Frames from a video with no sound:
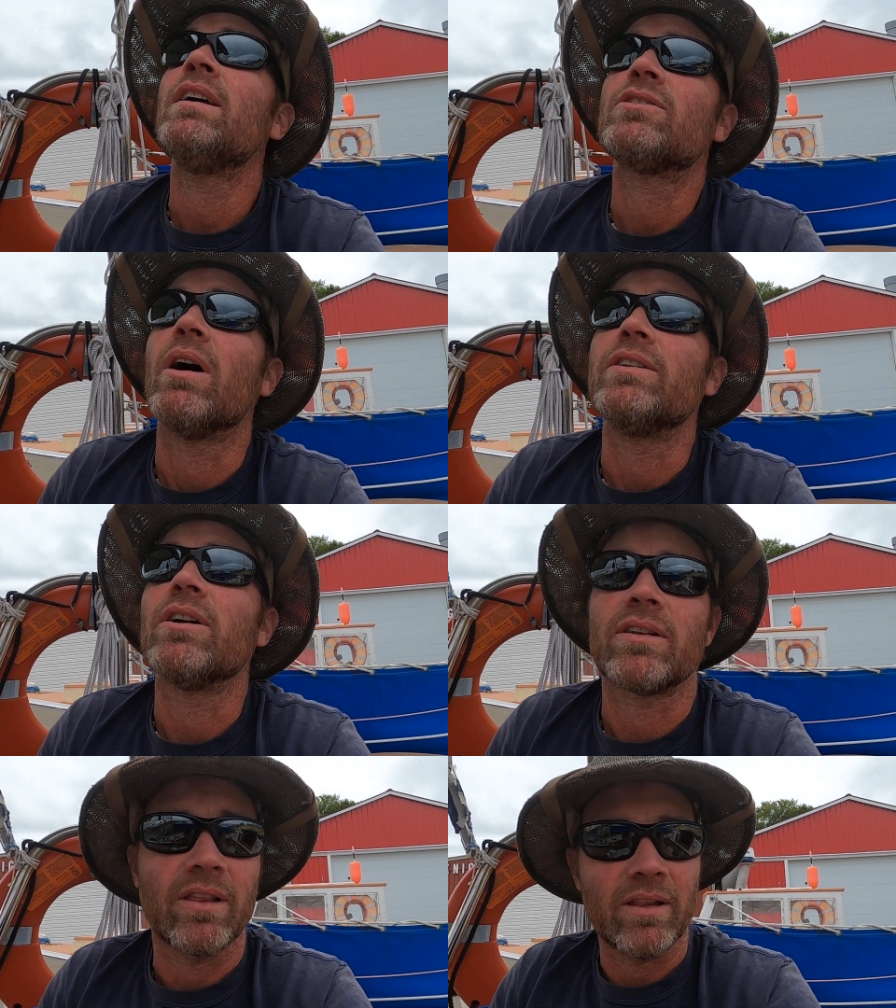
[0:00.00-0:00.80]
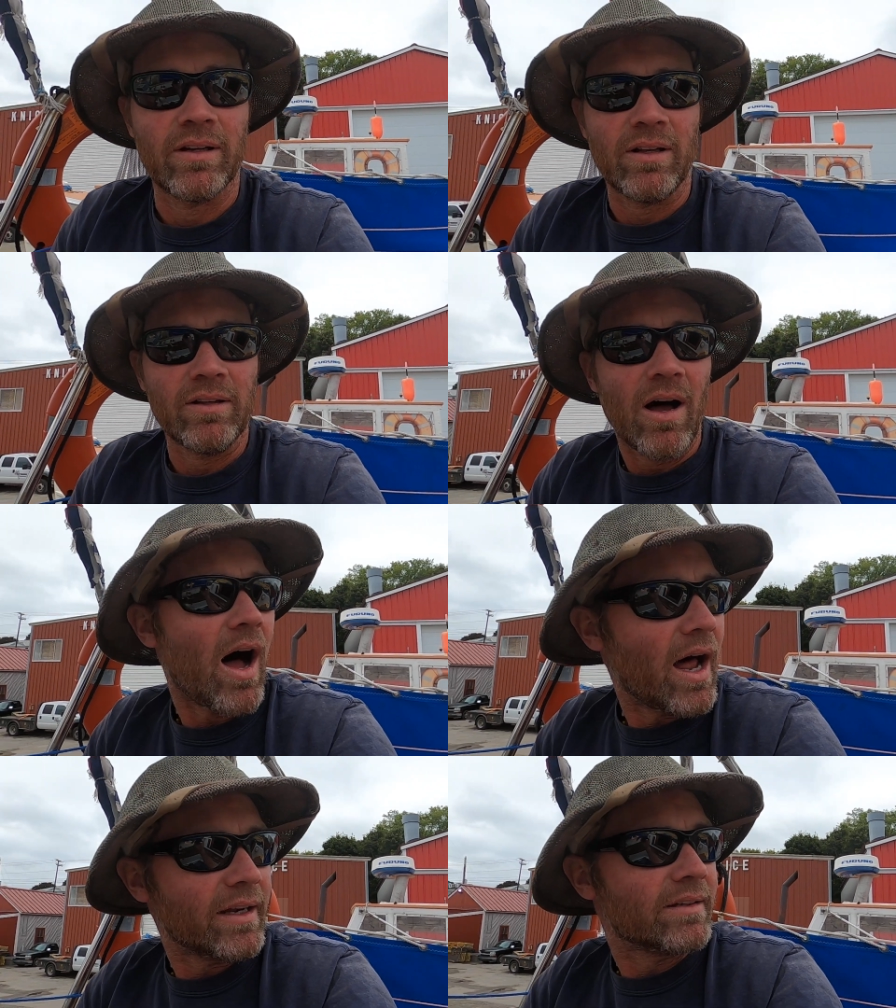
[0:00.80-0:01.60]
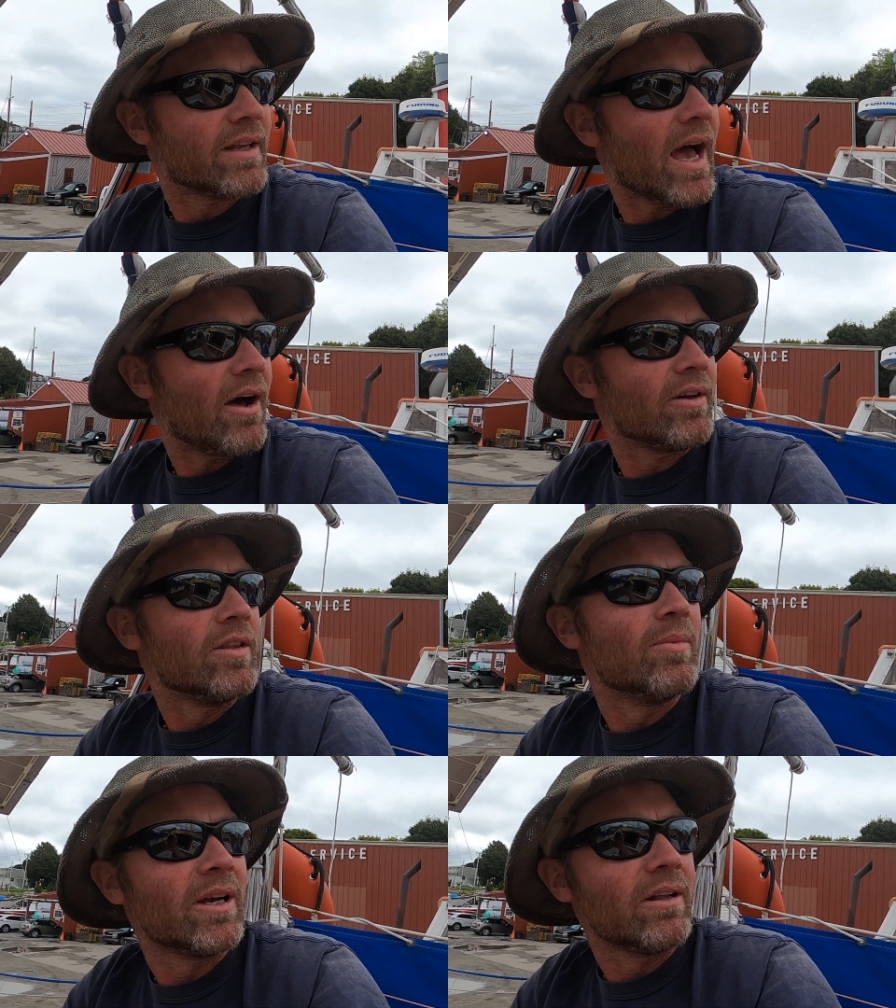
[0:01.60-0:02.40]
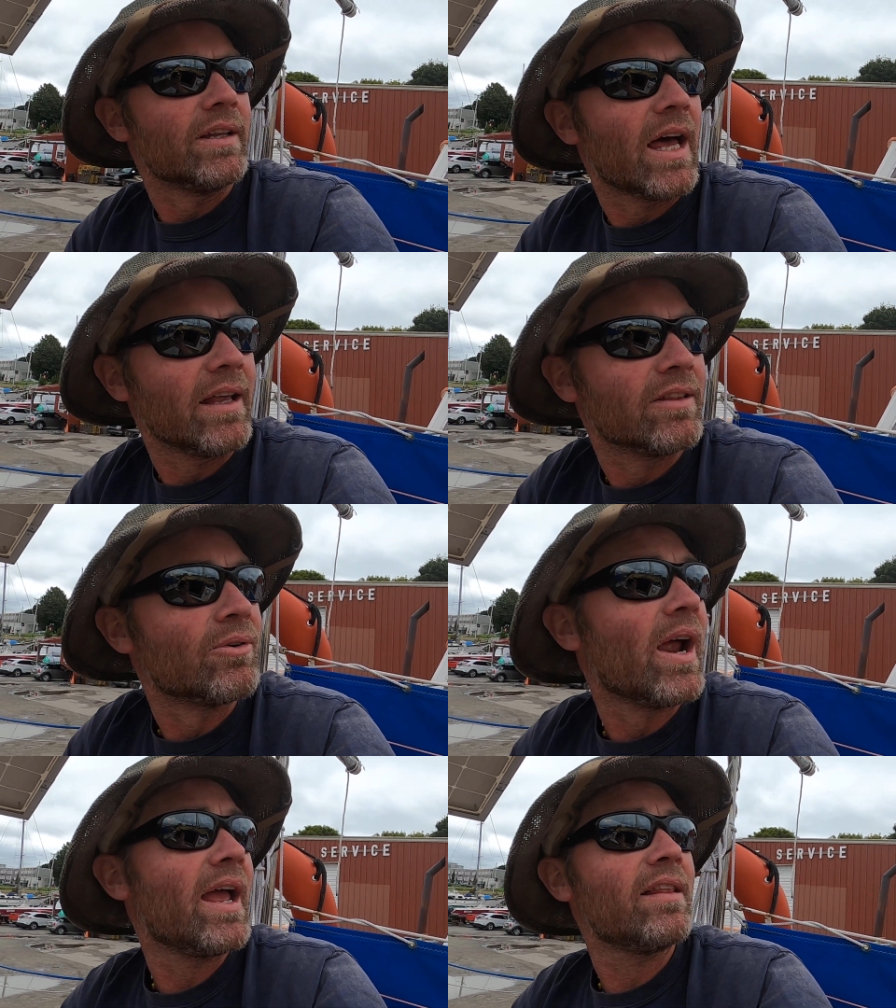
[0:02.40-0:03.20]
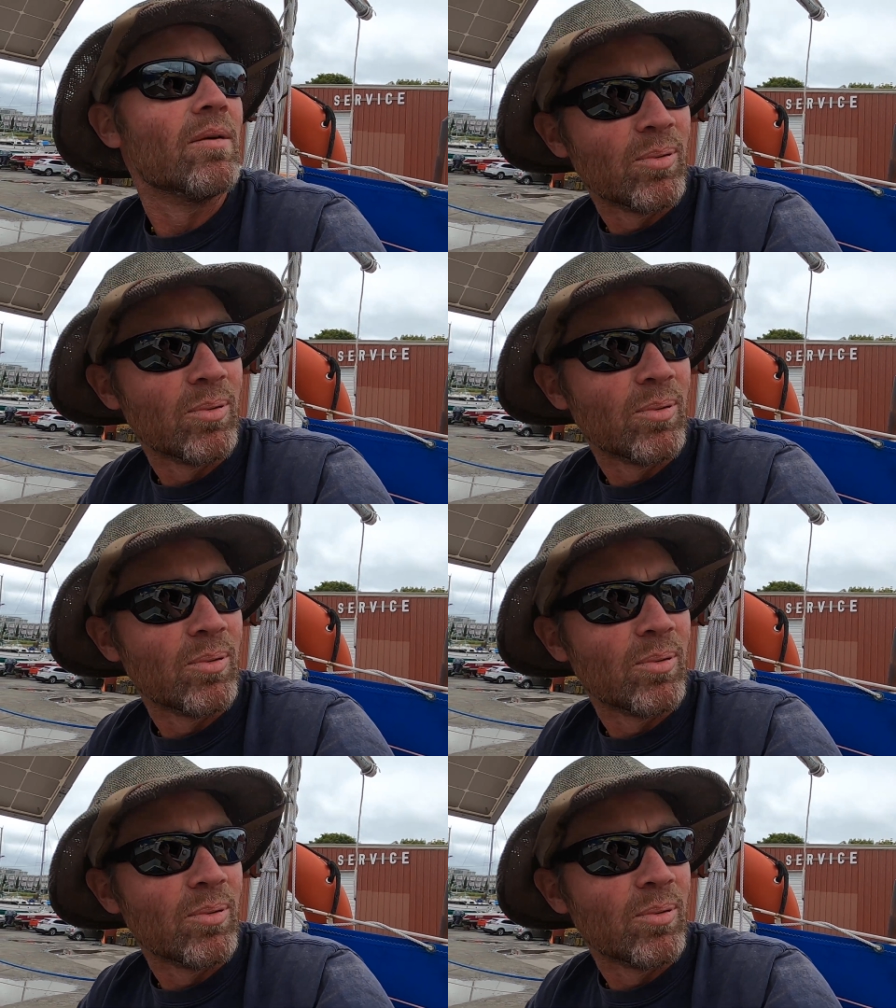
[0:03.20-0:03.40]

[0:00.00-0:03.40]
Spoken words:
so I took the little awning down in the middle of the night in the rain.